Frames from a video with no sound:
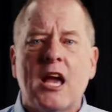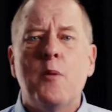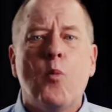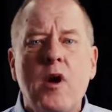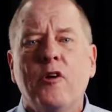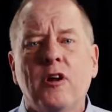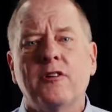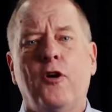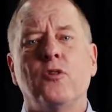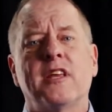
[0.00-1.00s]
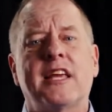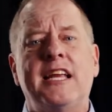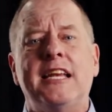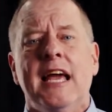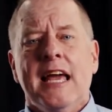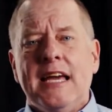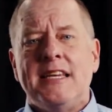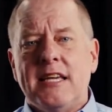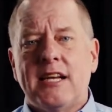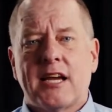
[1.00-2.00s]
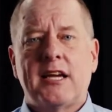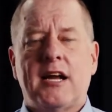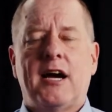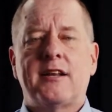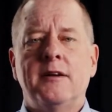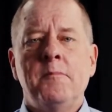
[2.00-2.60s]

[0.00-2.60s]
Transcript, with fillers: I am weary of holding it in. Indeed, I cannot.